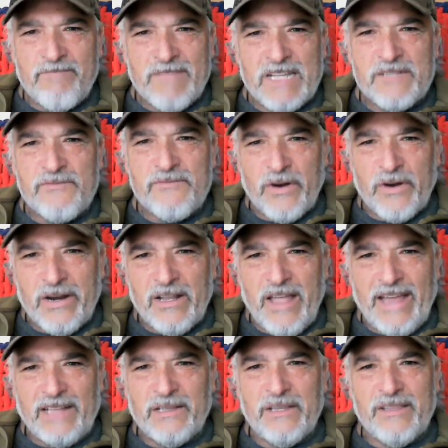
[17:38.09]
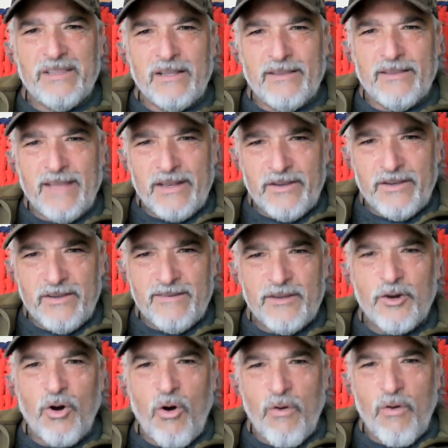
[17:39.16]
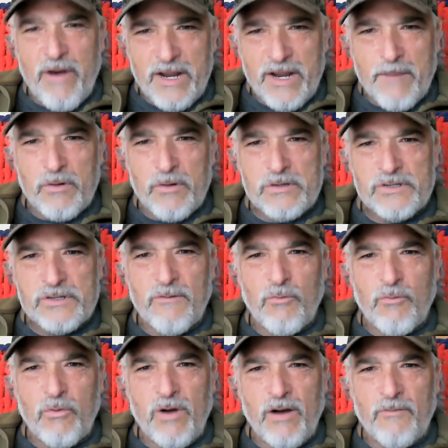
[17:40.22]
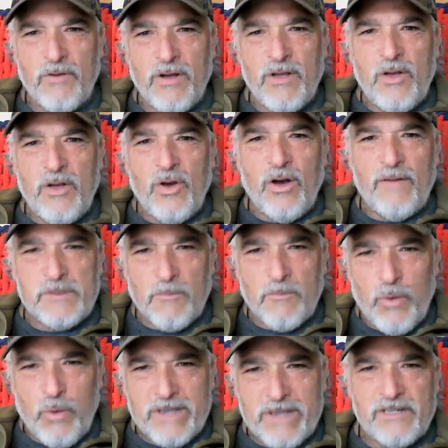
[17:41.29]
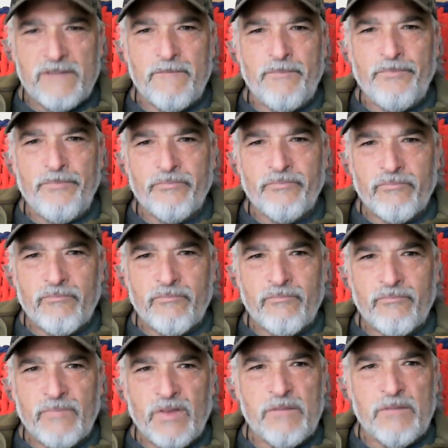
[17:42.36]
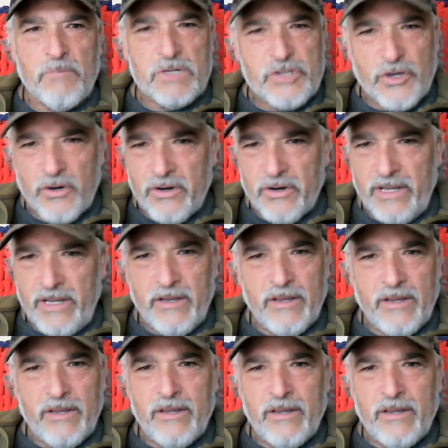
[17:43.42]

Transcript: it's very likely that you're already a person of some wisdom and maturity,